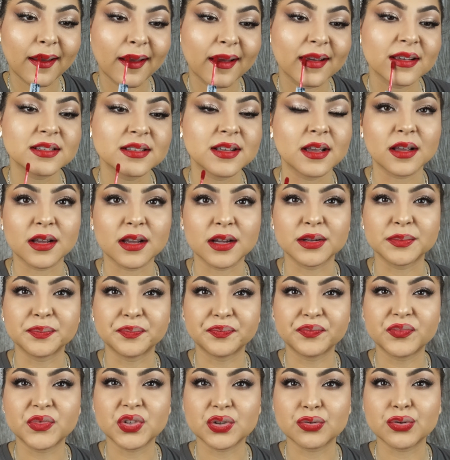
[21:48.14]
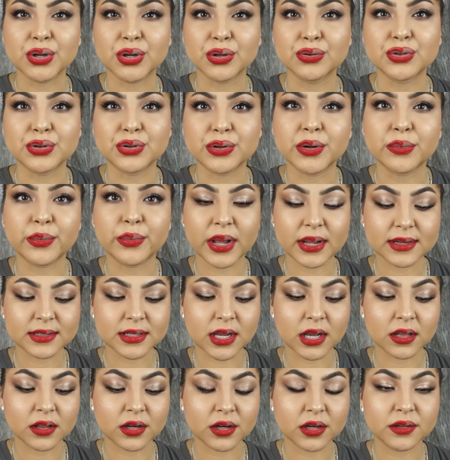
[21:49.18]
It's like a true red
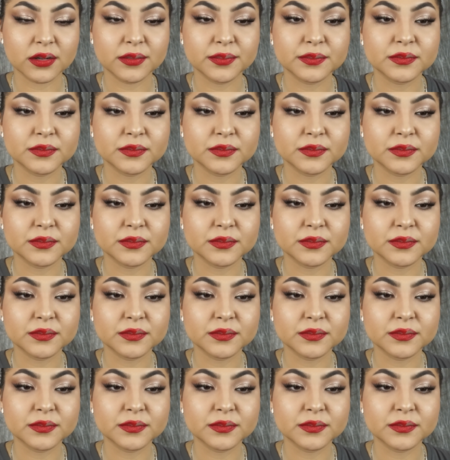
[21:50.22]
color.